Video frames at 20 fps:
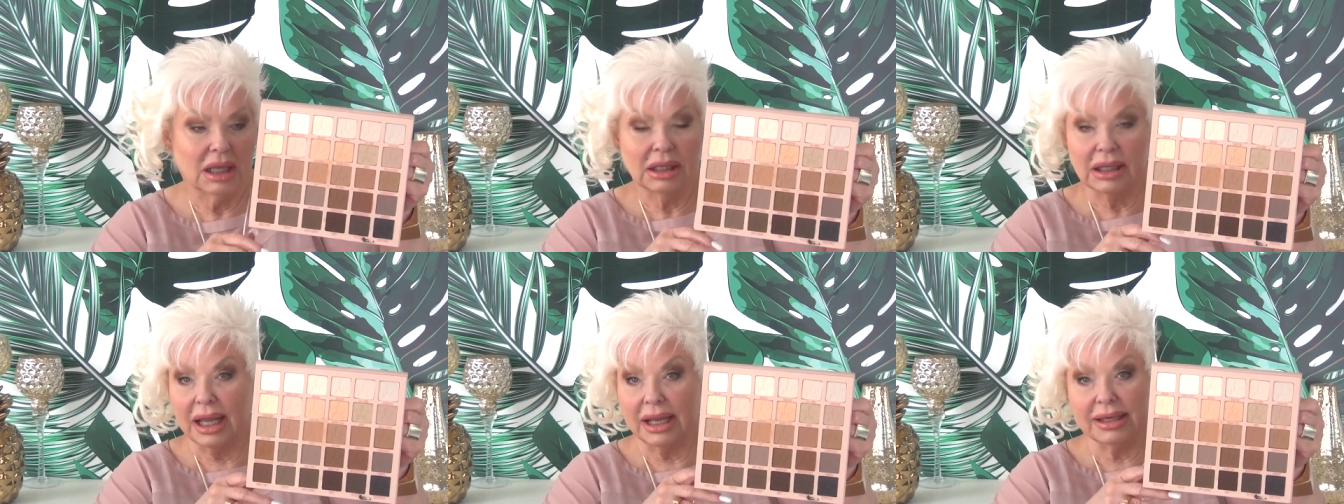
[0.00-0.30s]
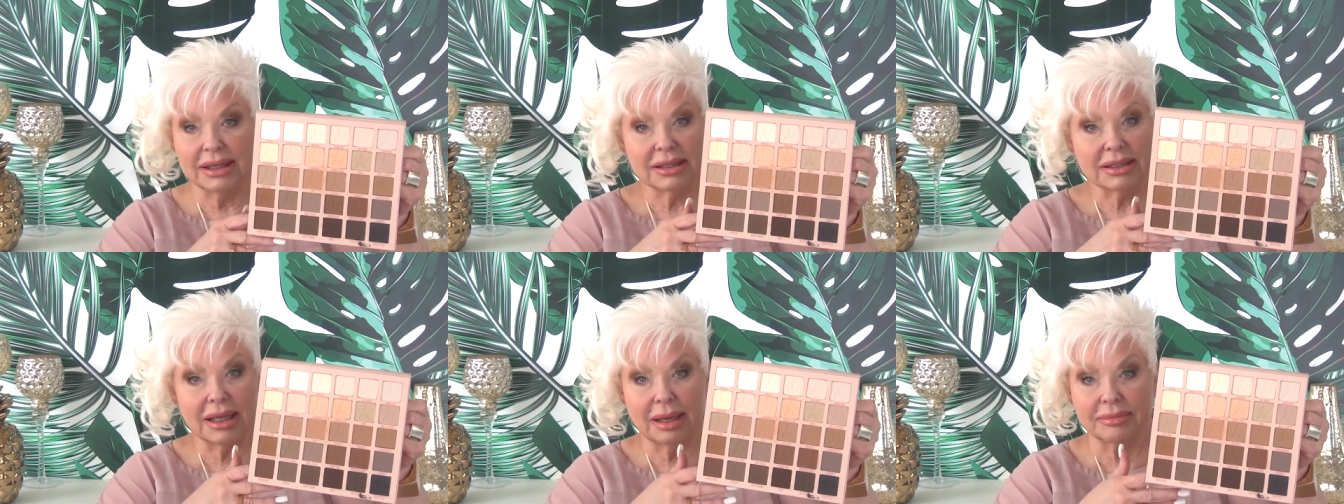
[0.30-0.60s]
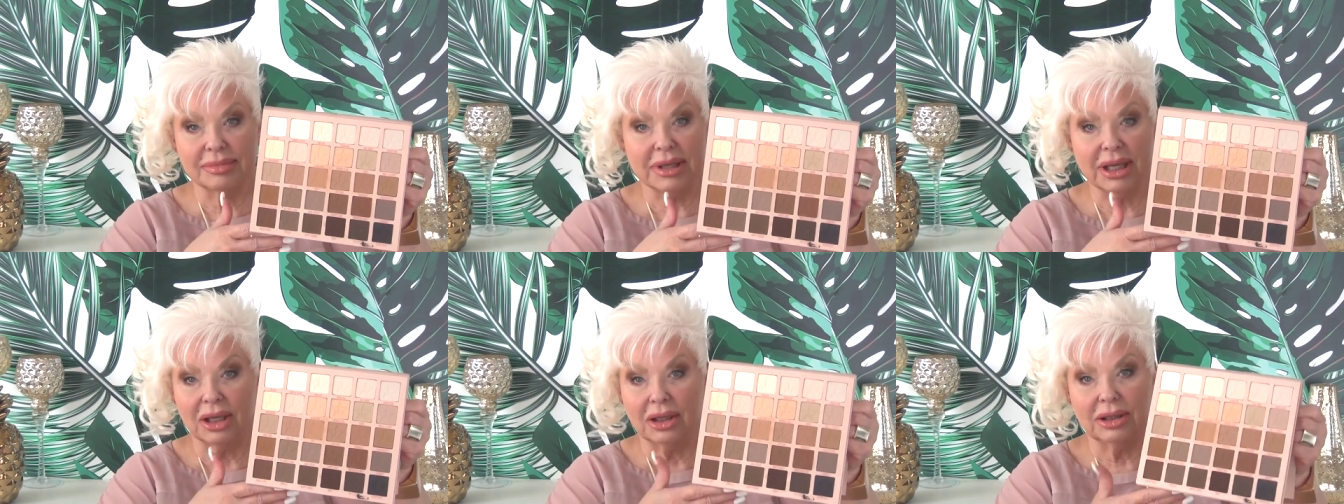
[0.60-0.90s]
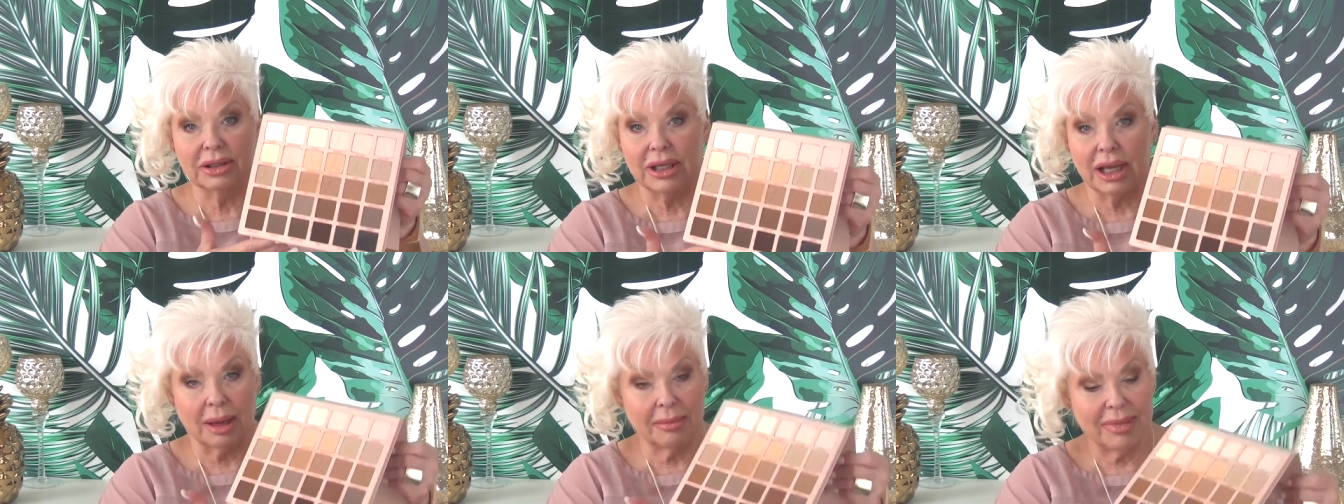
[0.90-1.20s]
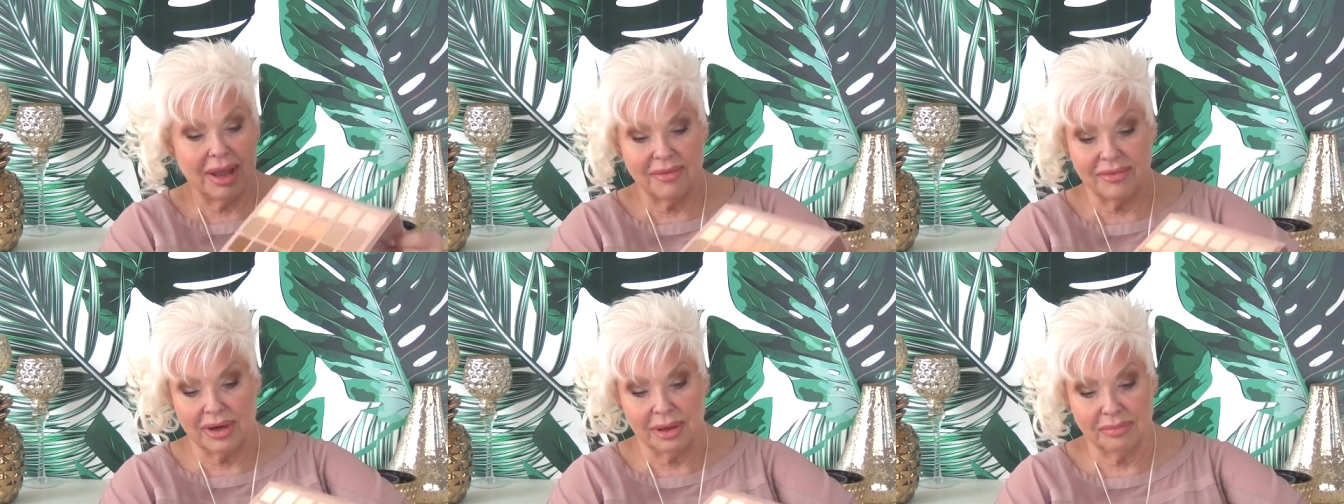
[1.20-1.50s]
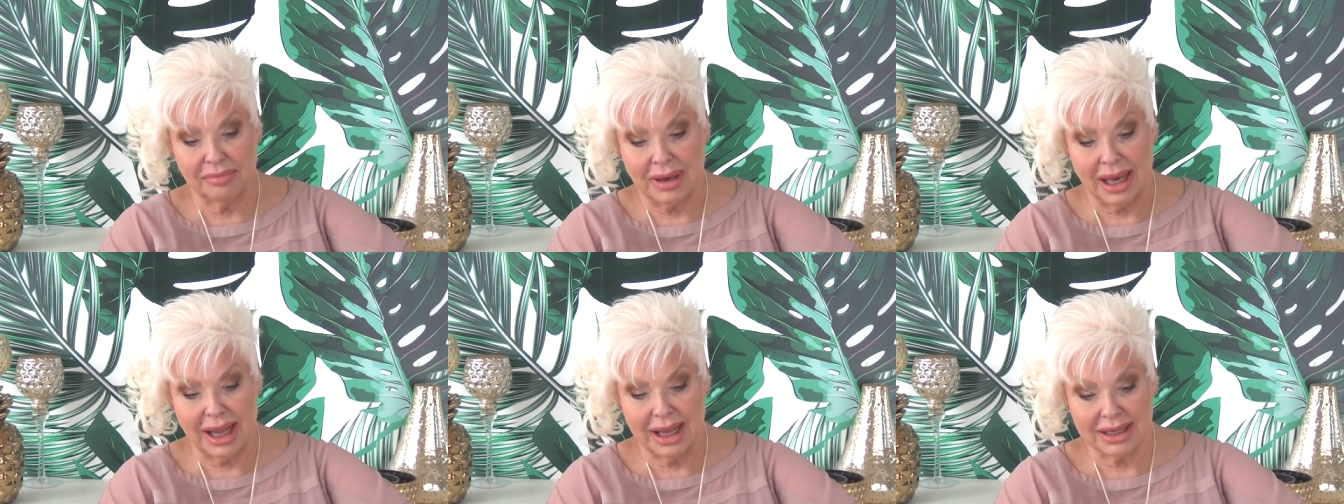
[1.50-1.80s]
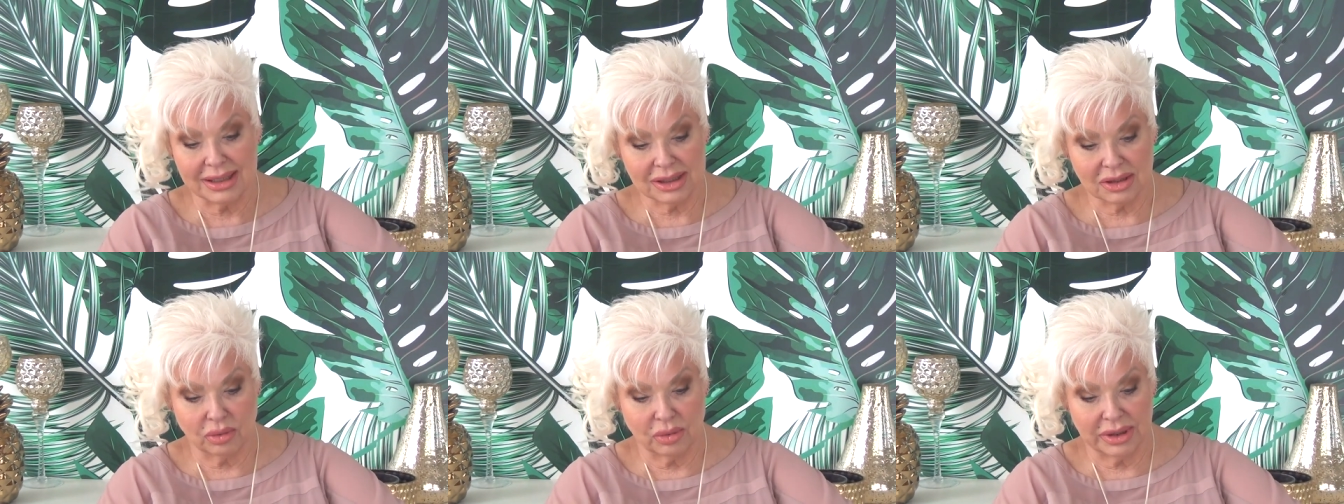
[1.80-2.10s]
Ladies, I'm telling you, I'm having a
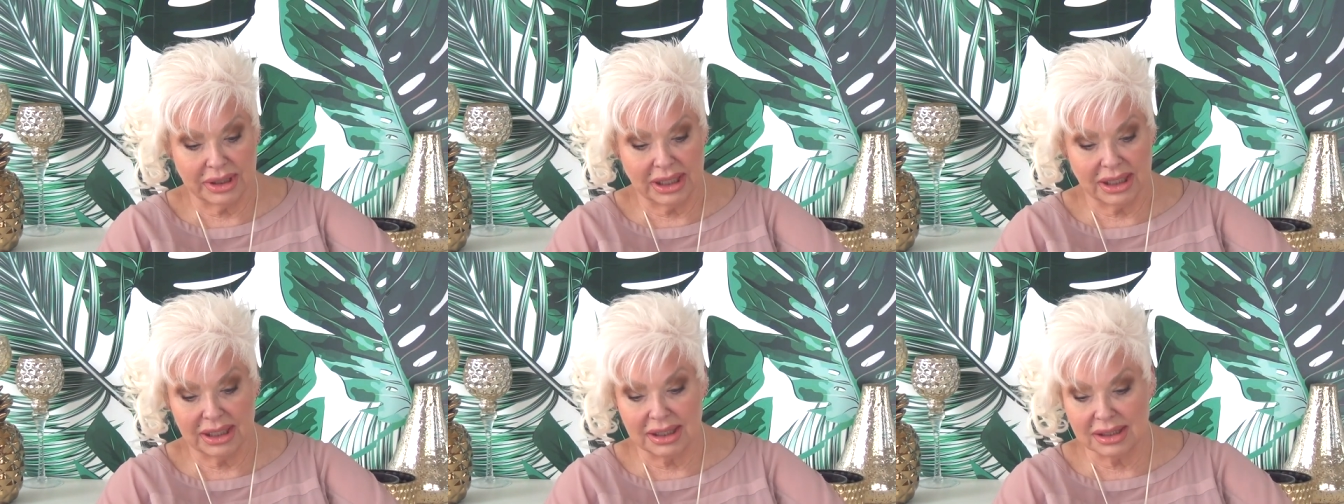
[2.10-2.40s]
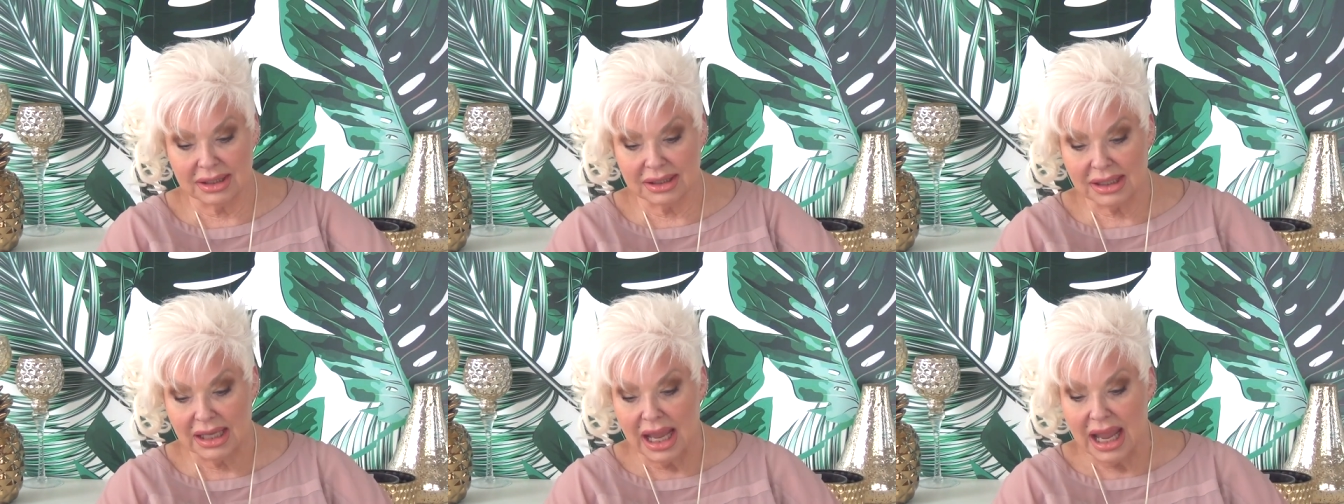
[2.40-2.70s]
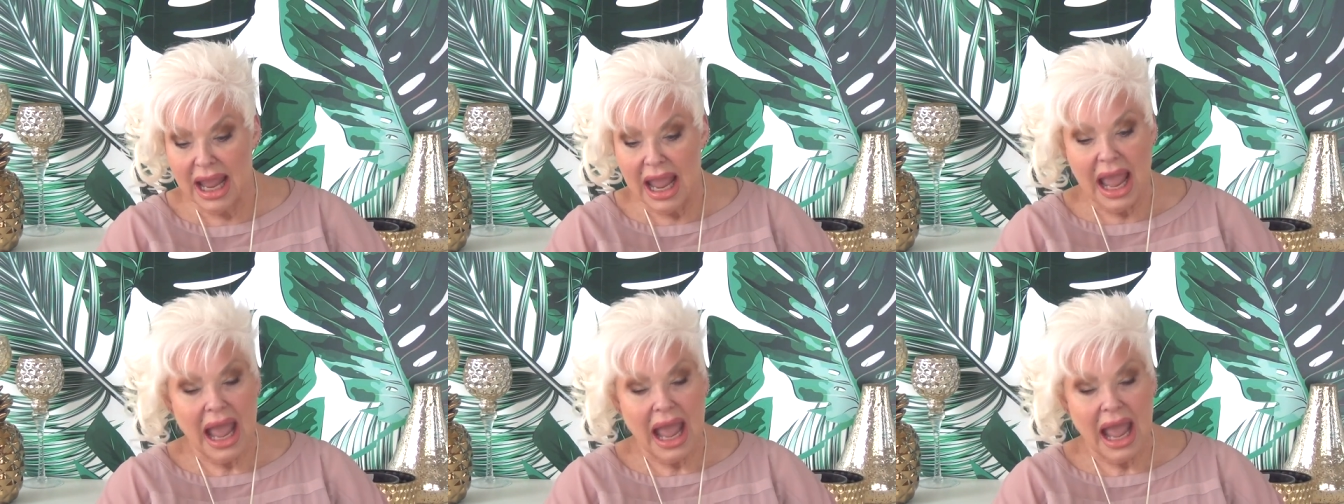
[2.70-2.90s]
blast with this.